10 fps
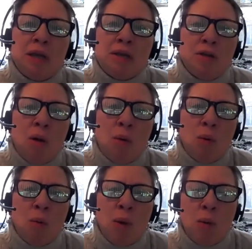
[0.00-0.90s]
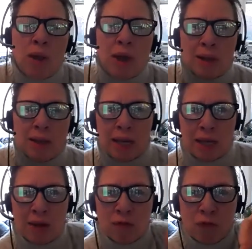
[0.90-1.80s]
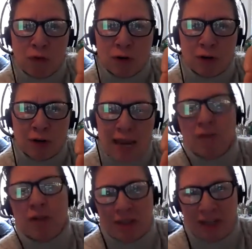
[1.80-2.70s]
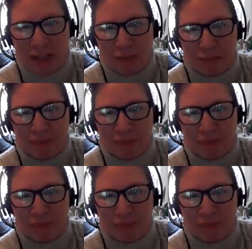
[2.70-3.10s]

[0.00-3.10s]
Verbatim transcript: So we, we got to like invert everything.